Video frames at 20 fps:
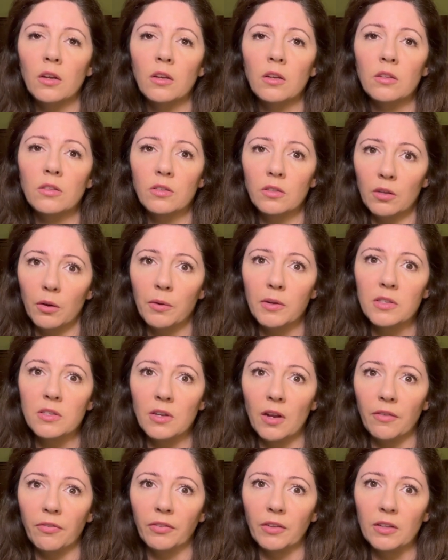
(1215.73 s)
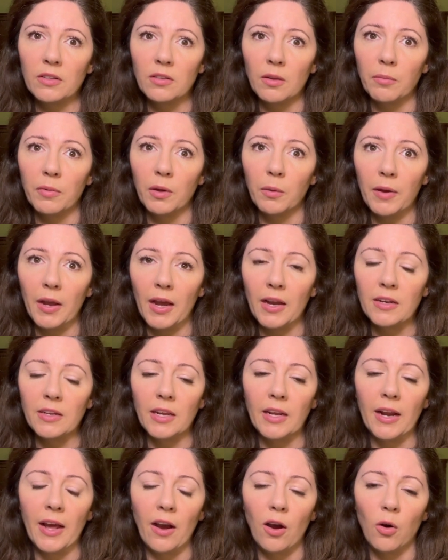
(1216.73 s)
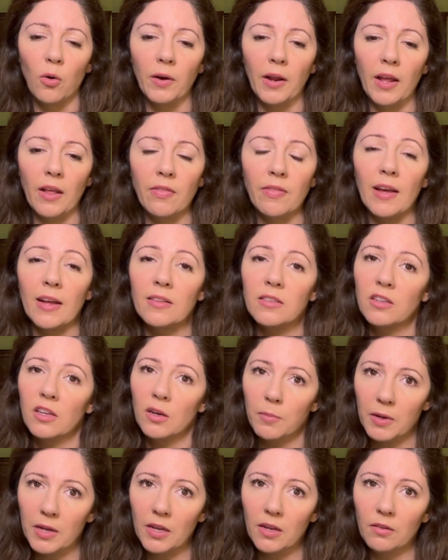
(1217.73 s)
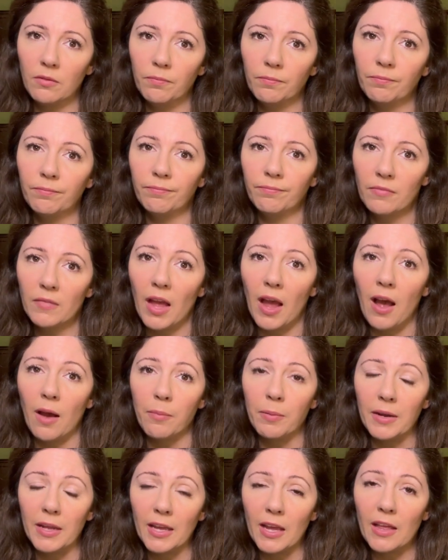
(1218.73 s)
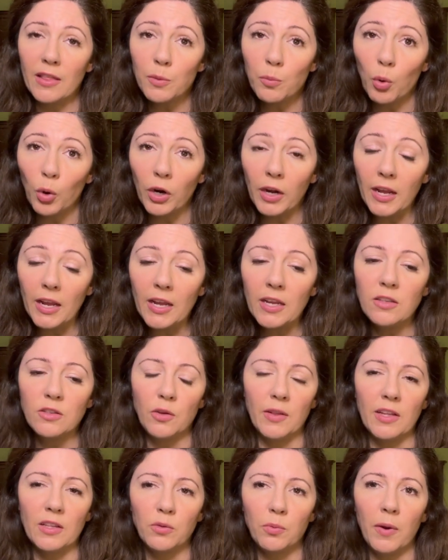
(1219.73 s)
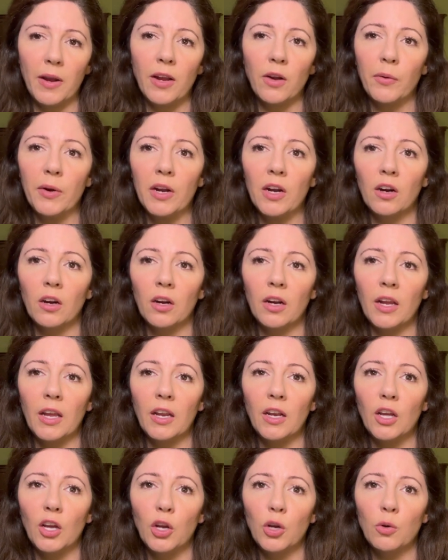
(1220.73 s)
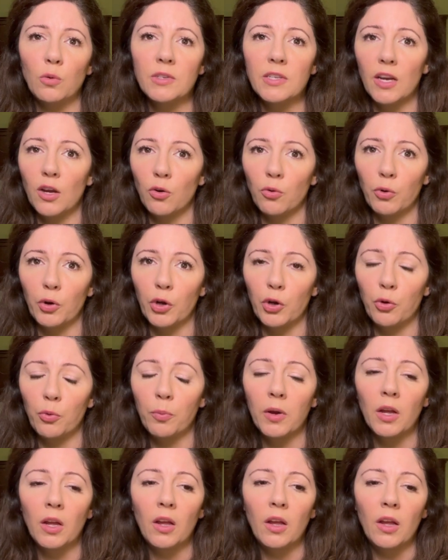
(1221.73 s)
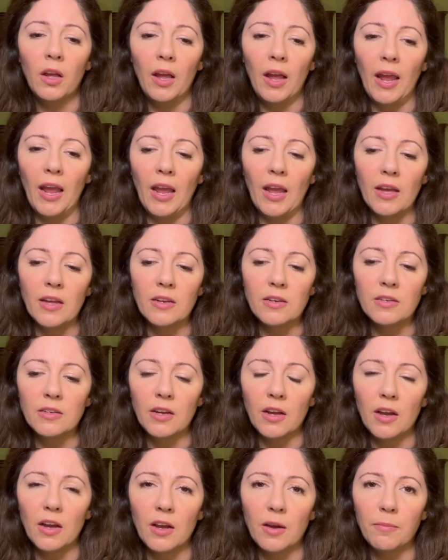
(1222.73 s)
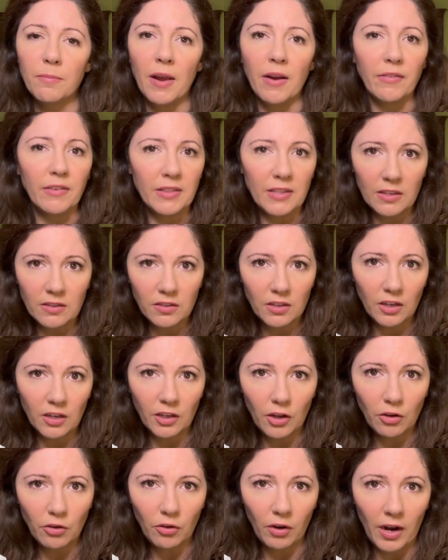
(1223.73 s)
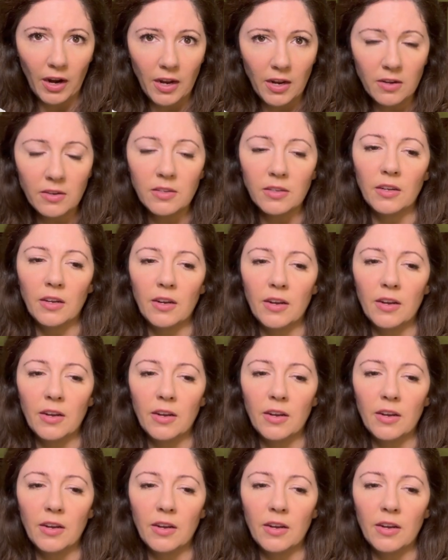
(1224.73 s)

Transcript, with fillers: So it's definitely something we had to get out and that's gonna be happening in the morning. So that's why we are in a hotel room and um, everything's gonna go great.